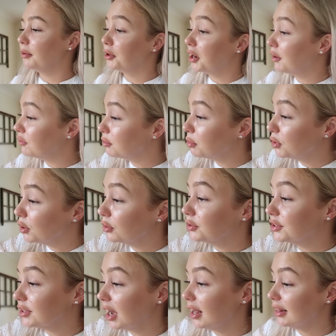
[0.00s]
gonna have to put you
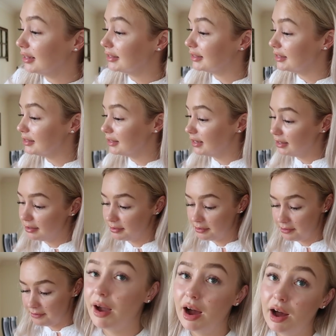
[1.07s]
on silent, sissy.
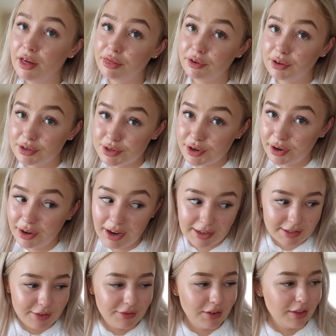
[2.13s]
I thought I'd show you
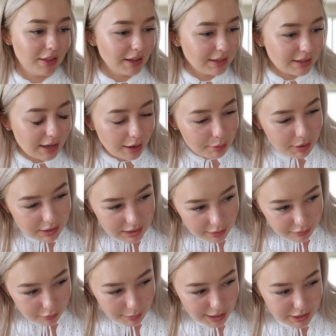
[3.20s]
guys a few things that I picked
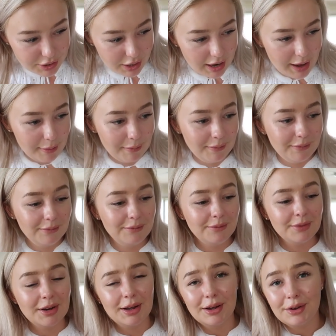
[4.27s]
up from H&M.
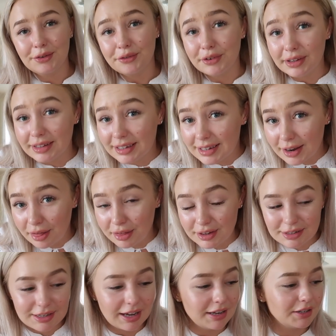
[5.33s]
Really
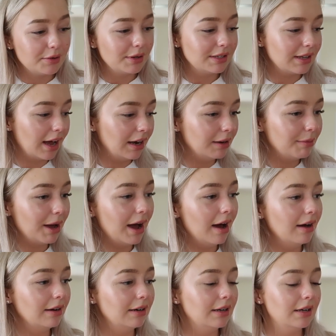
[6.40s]
nothing to get too excited about.